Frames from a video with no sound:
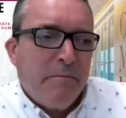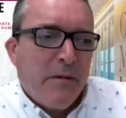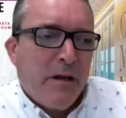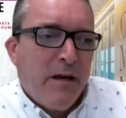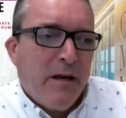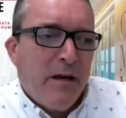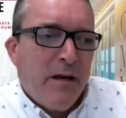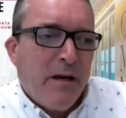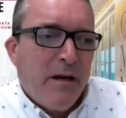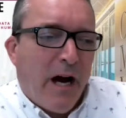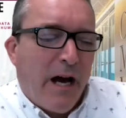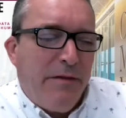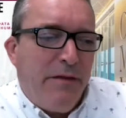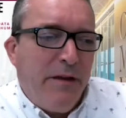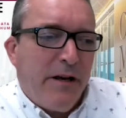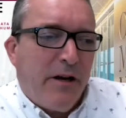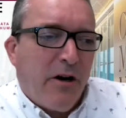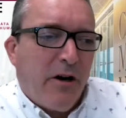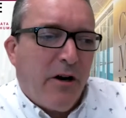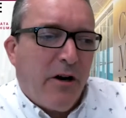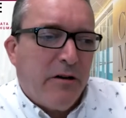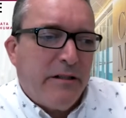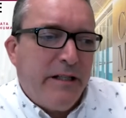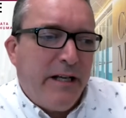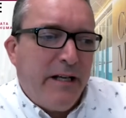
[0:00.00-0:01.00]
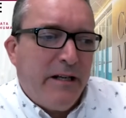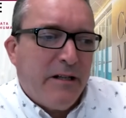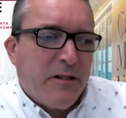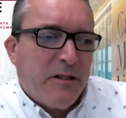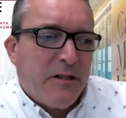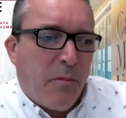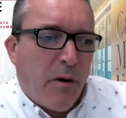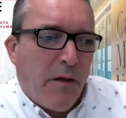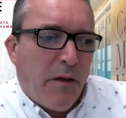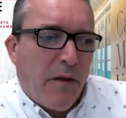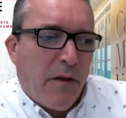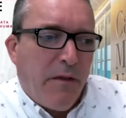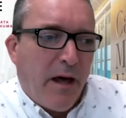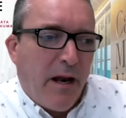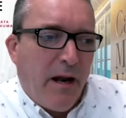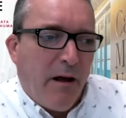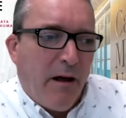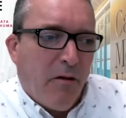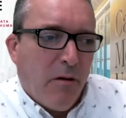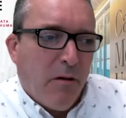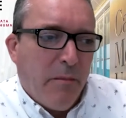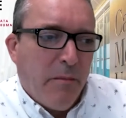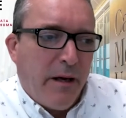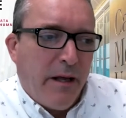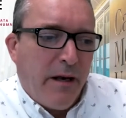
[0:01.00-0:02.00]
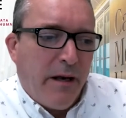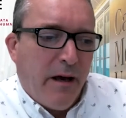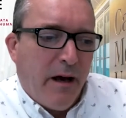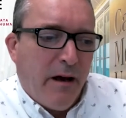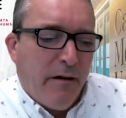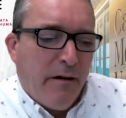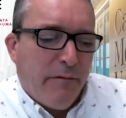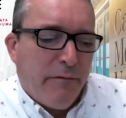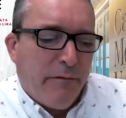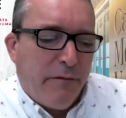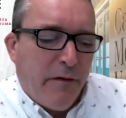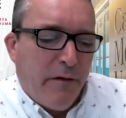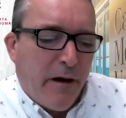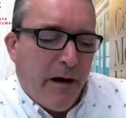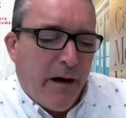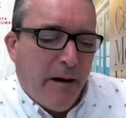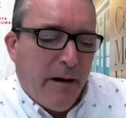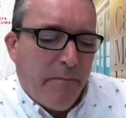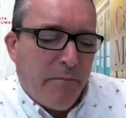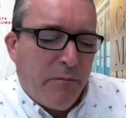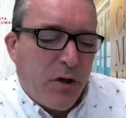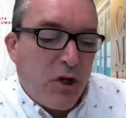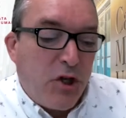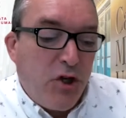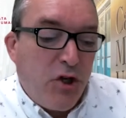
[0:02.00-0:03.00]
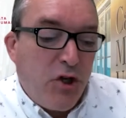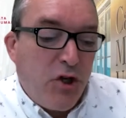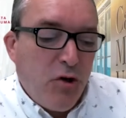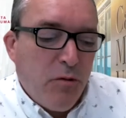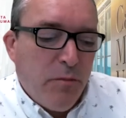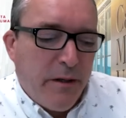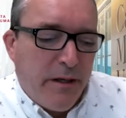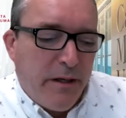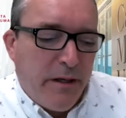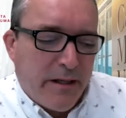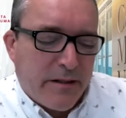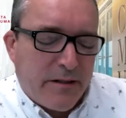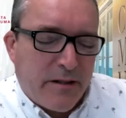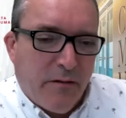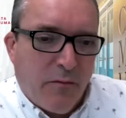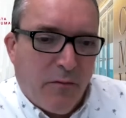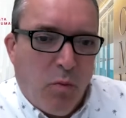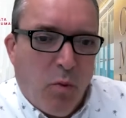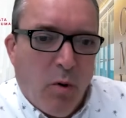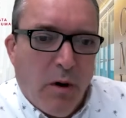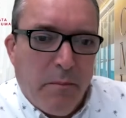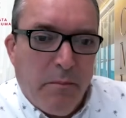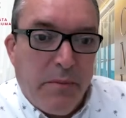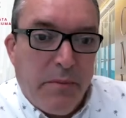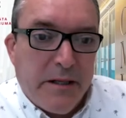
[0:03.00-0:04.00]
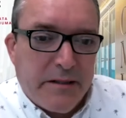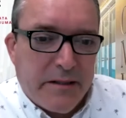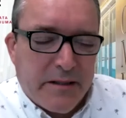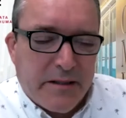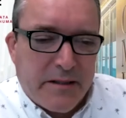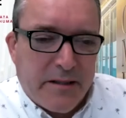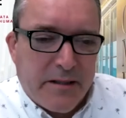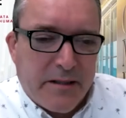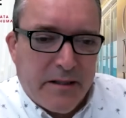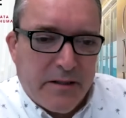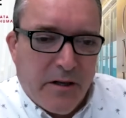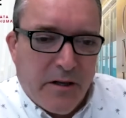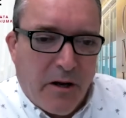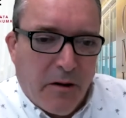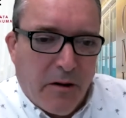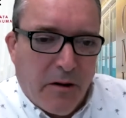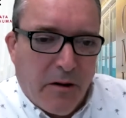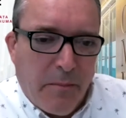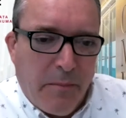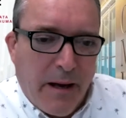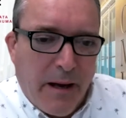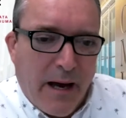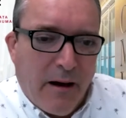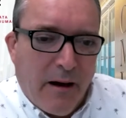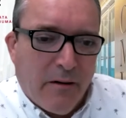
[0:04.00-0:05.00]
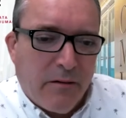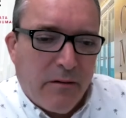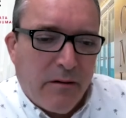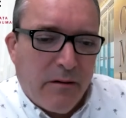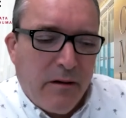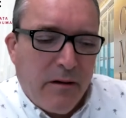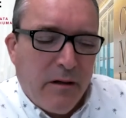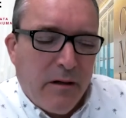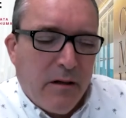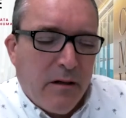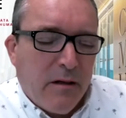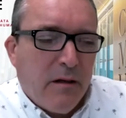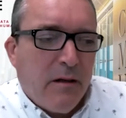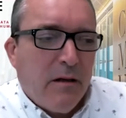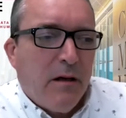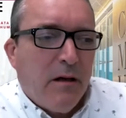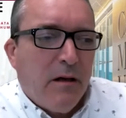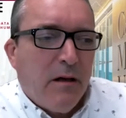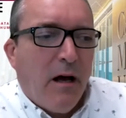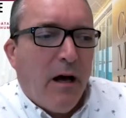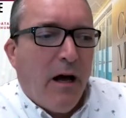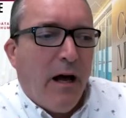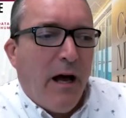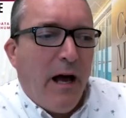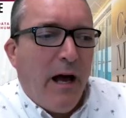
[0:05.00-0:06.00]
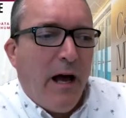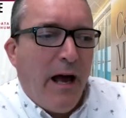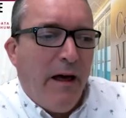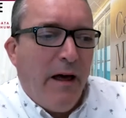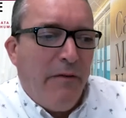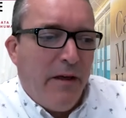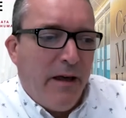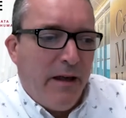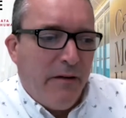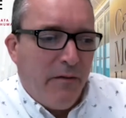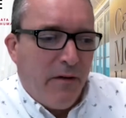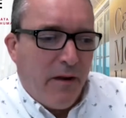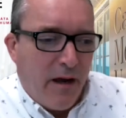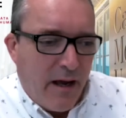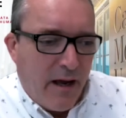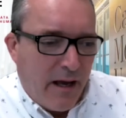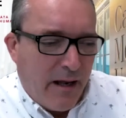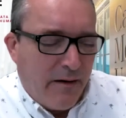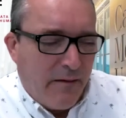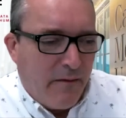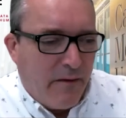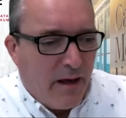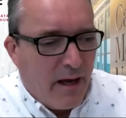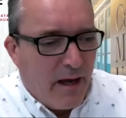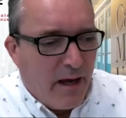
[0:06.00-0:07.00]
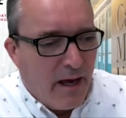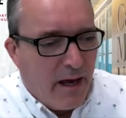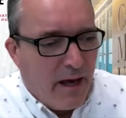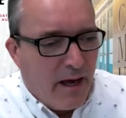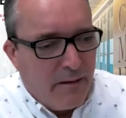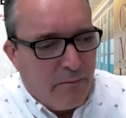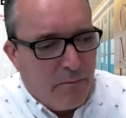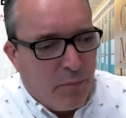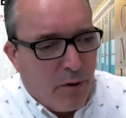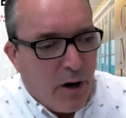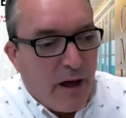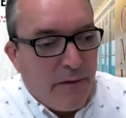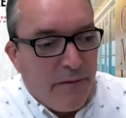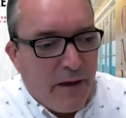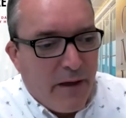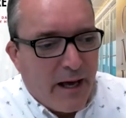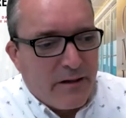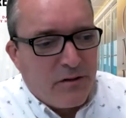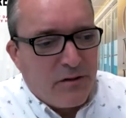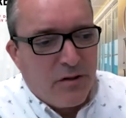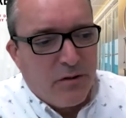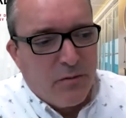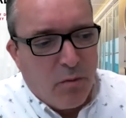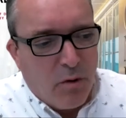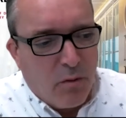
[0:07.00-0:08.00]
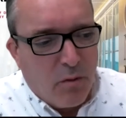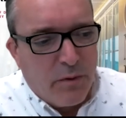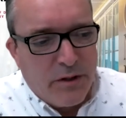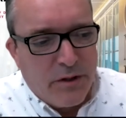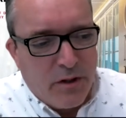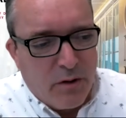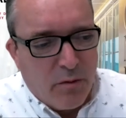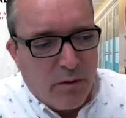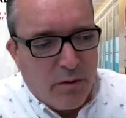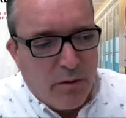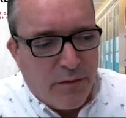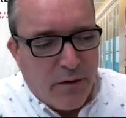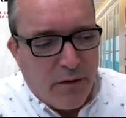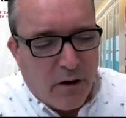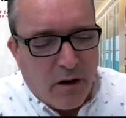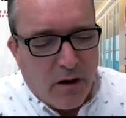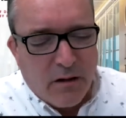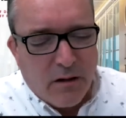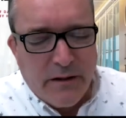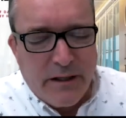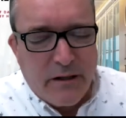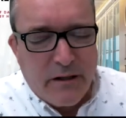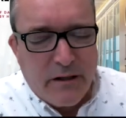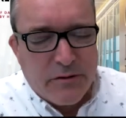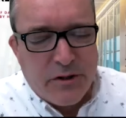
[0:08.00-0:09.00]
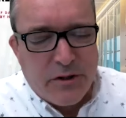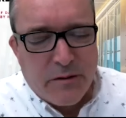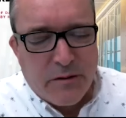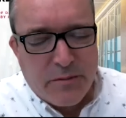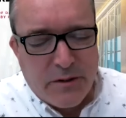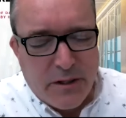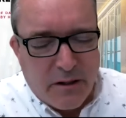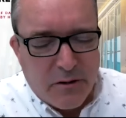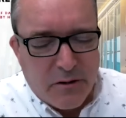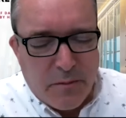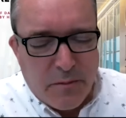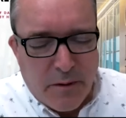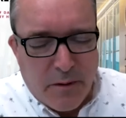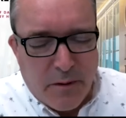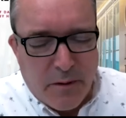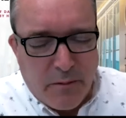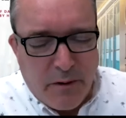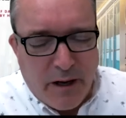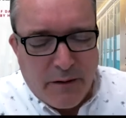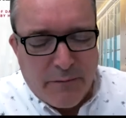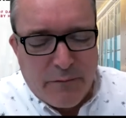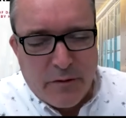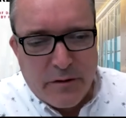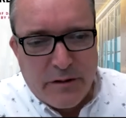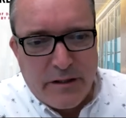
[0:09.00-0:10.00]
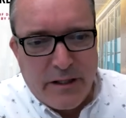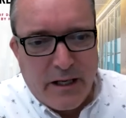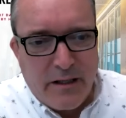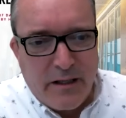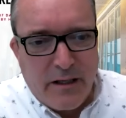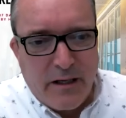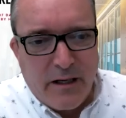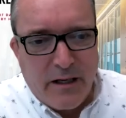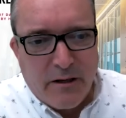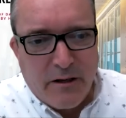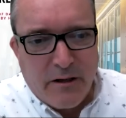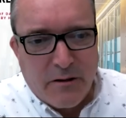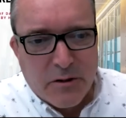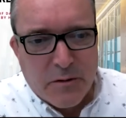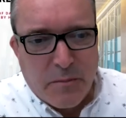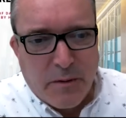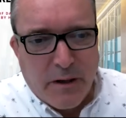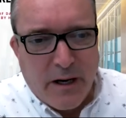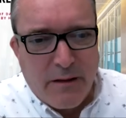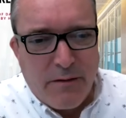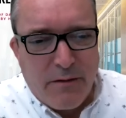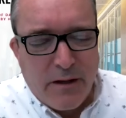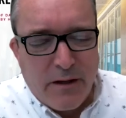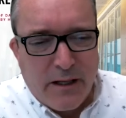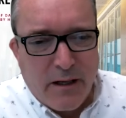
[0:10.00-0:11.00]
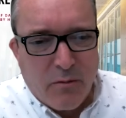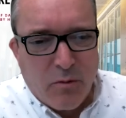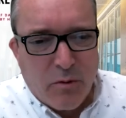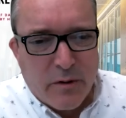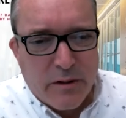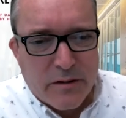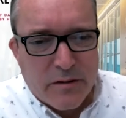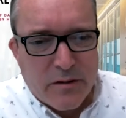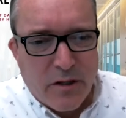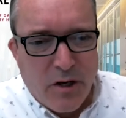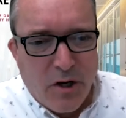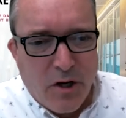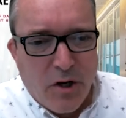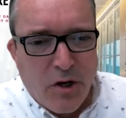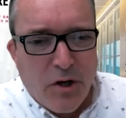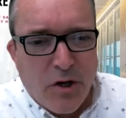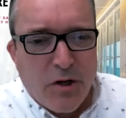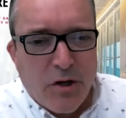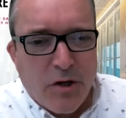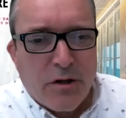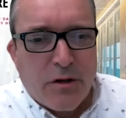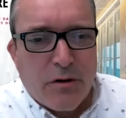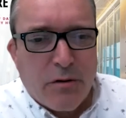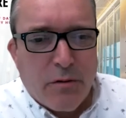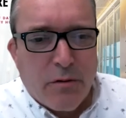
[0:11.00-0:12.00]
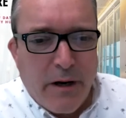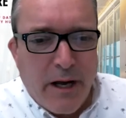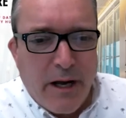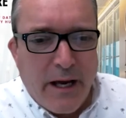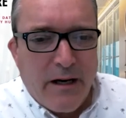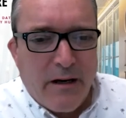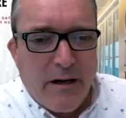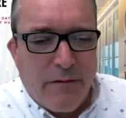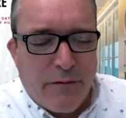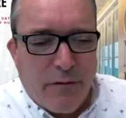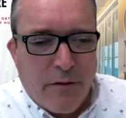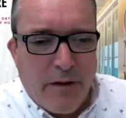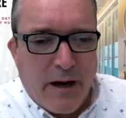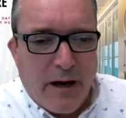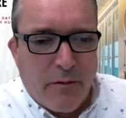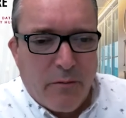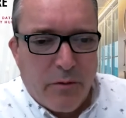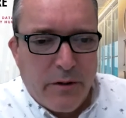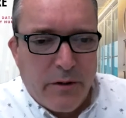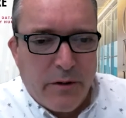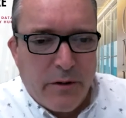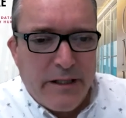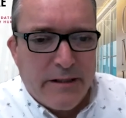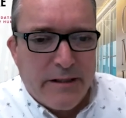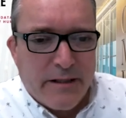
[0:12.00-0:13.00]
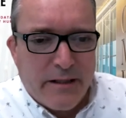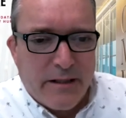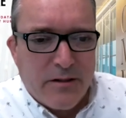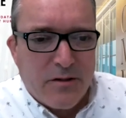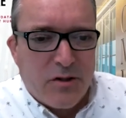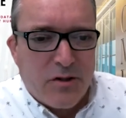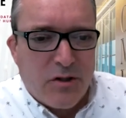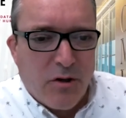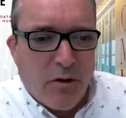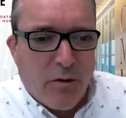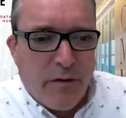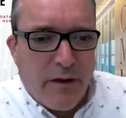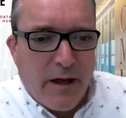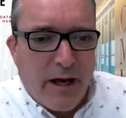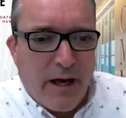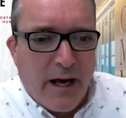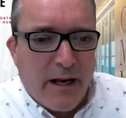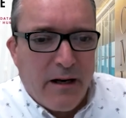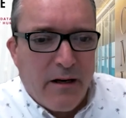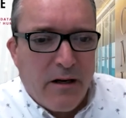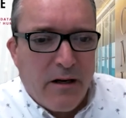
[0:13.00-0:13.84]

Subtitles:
I think our dean has brought that element of the humanness of what business is all about, and brought that to what we do with our leadership center. Has been around for 10 years, but I think it was created for that reason, so that